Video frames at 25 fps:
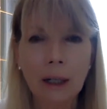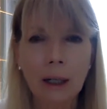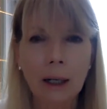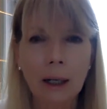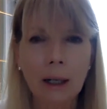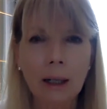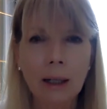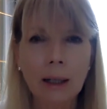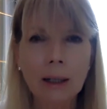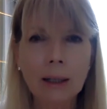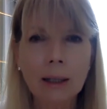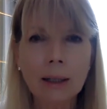
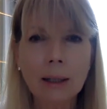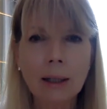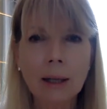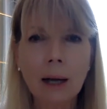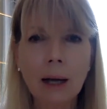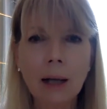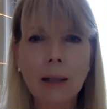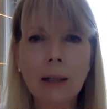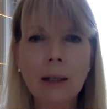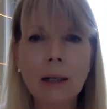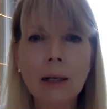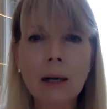and it's
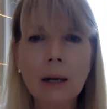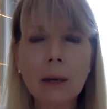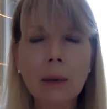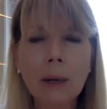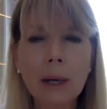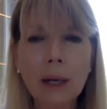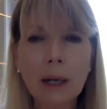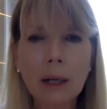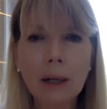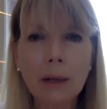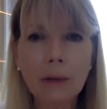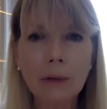not
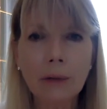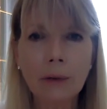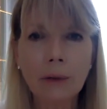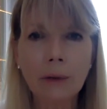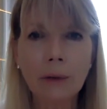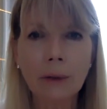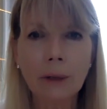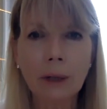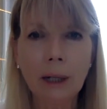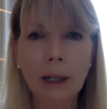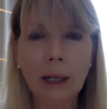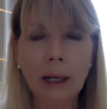knowing it
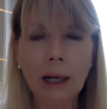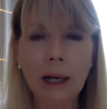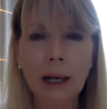fully.